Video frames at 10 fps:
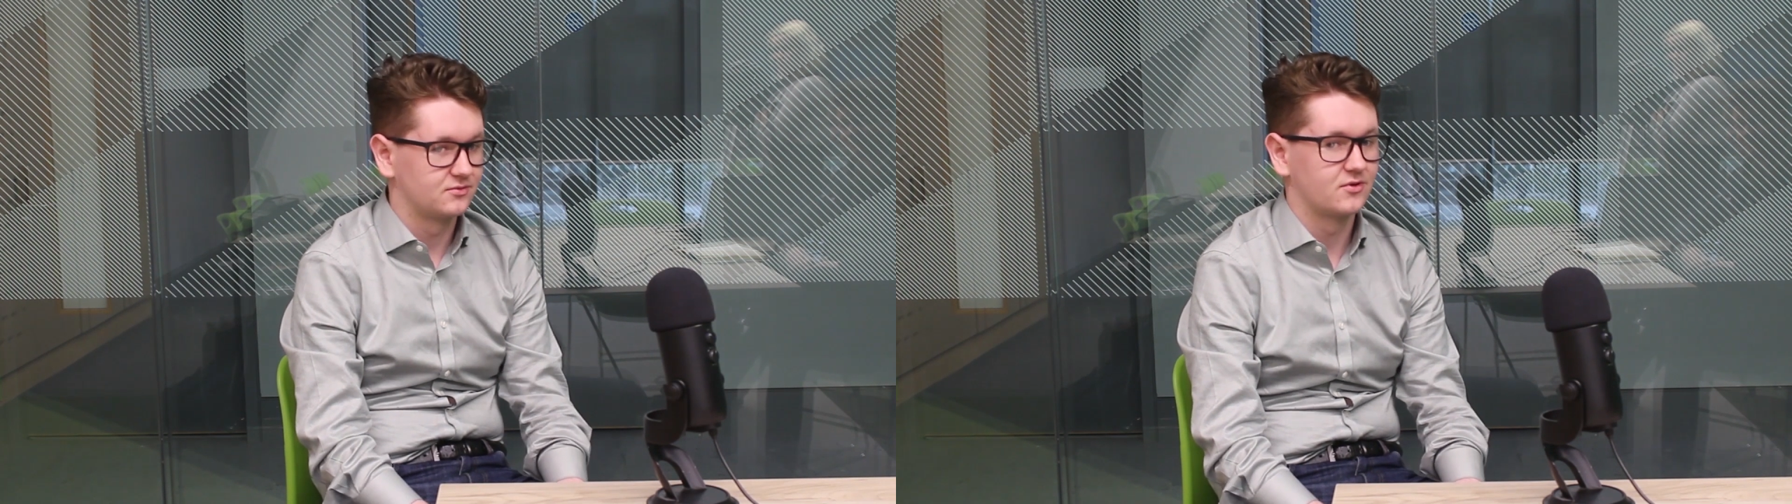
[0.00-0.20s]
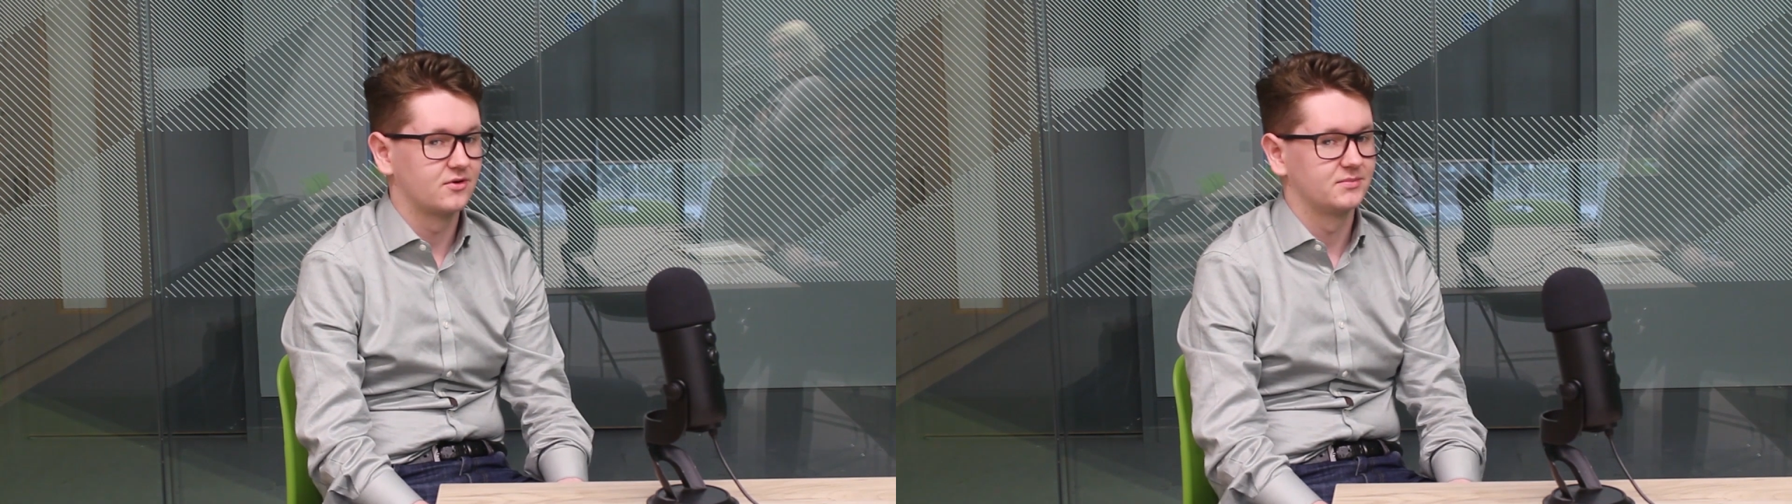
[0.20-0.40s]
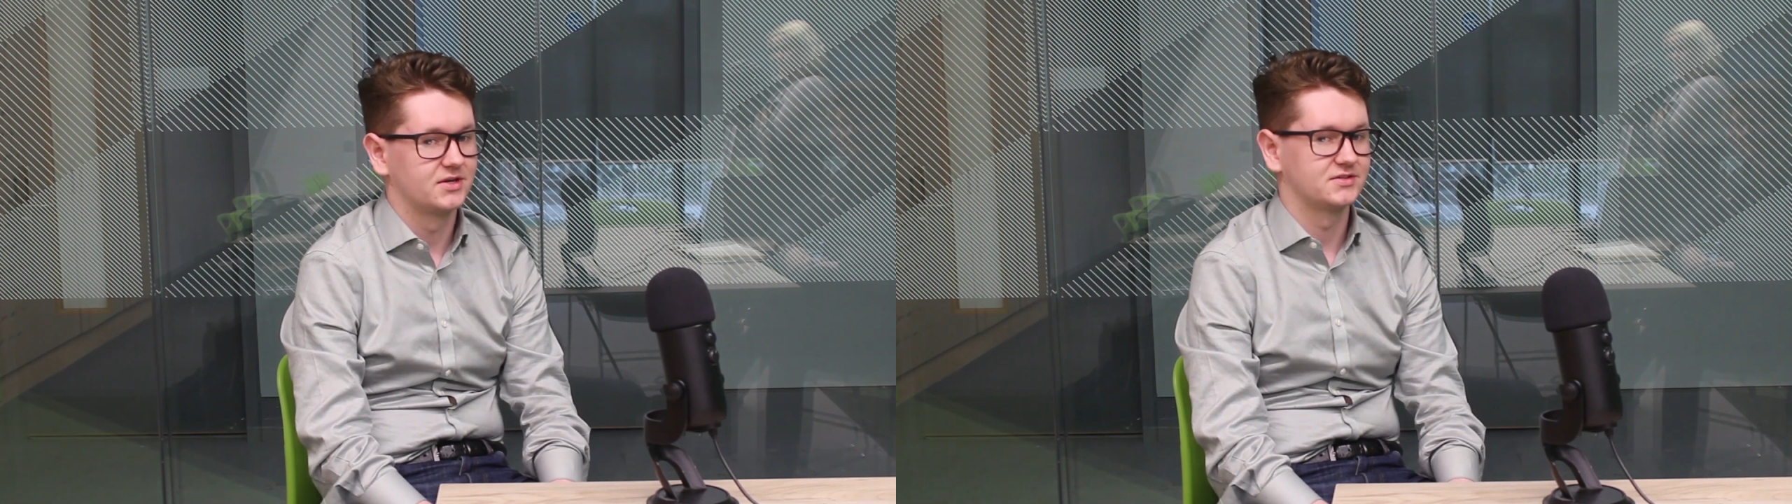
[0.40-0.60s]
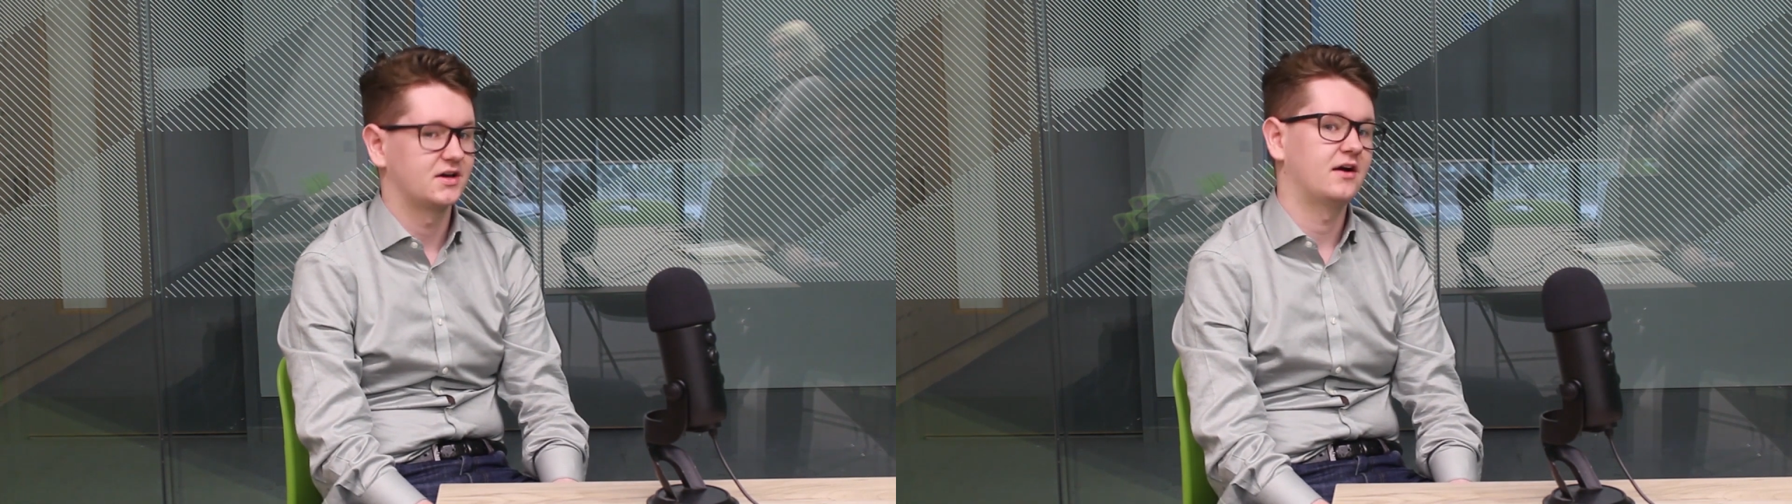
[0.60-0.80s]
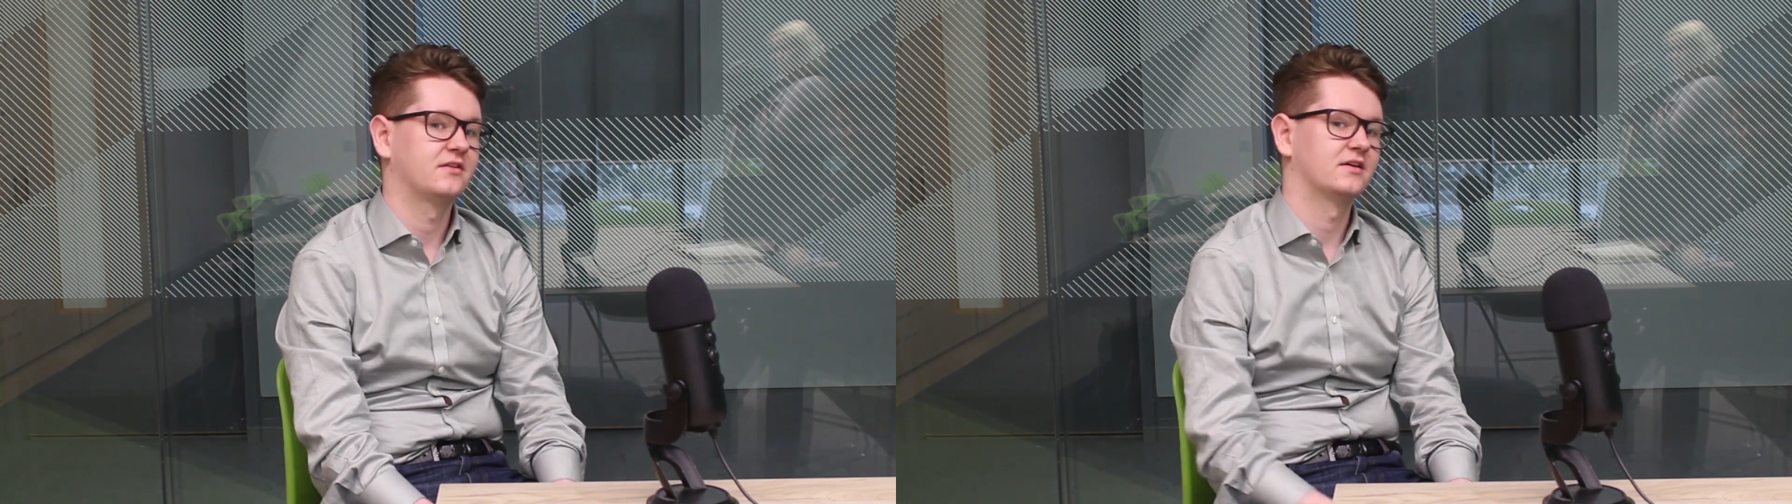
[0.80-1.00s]
roaring, because
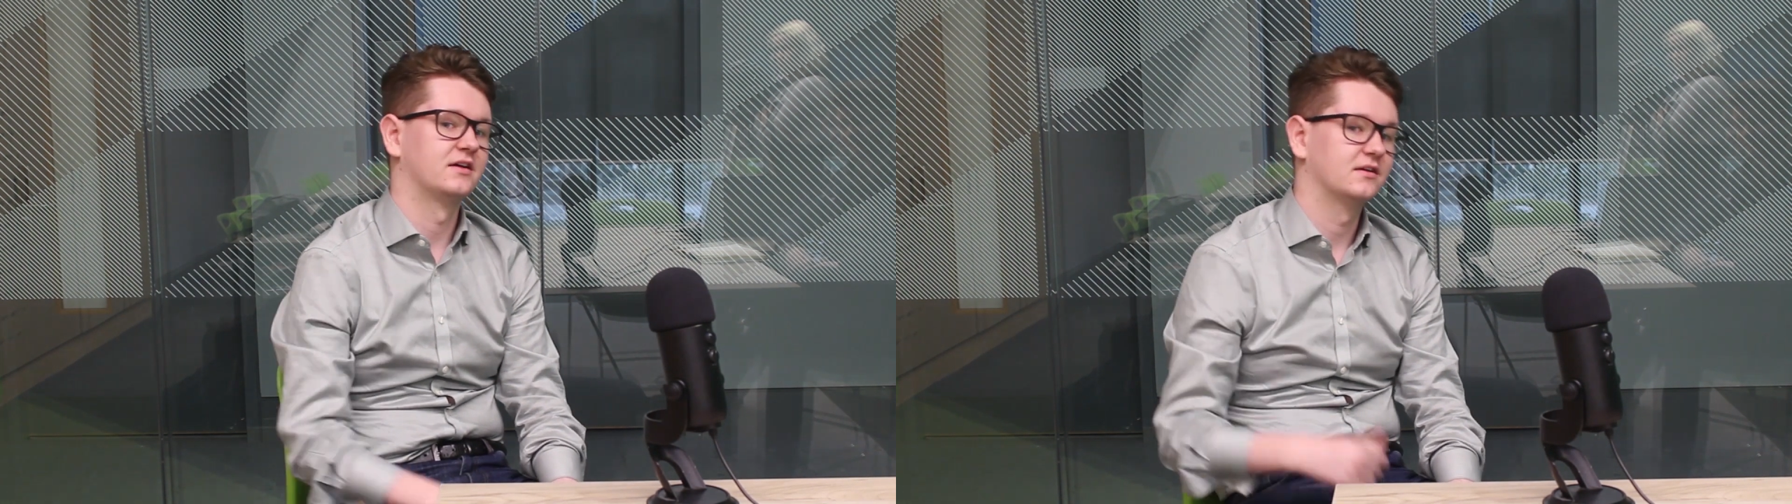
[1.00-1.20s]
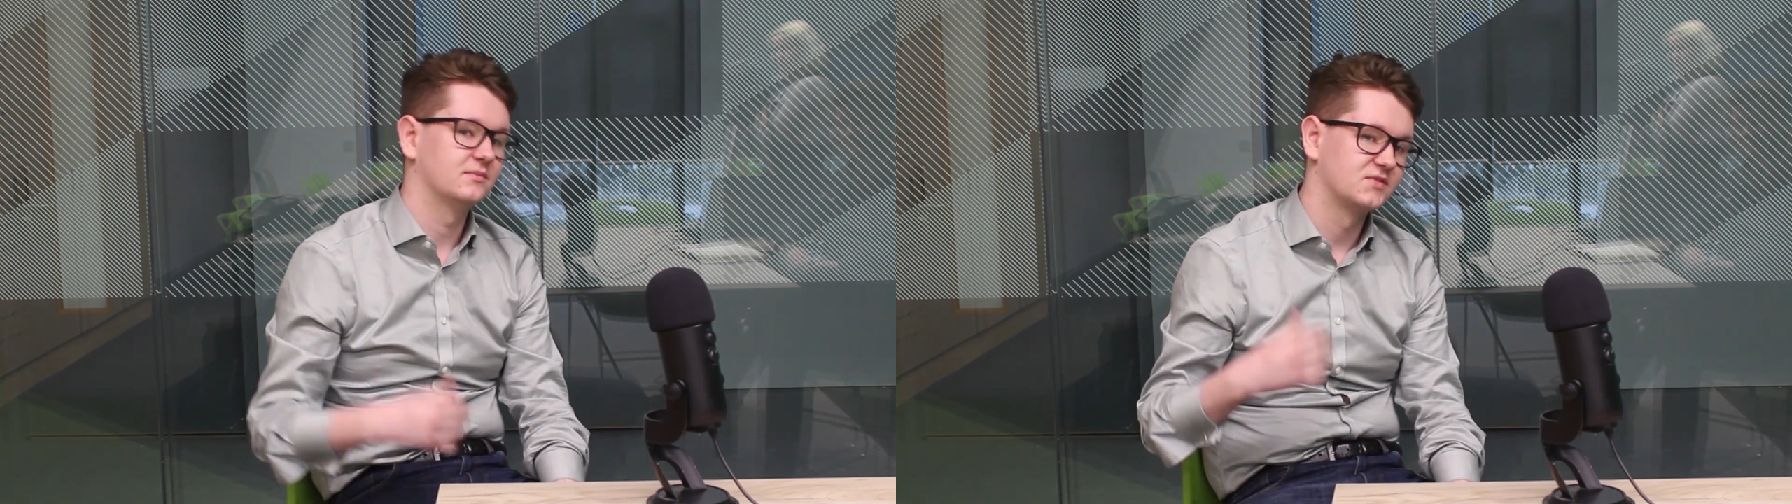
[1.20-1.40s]
I think,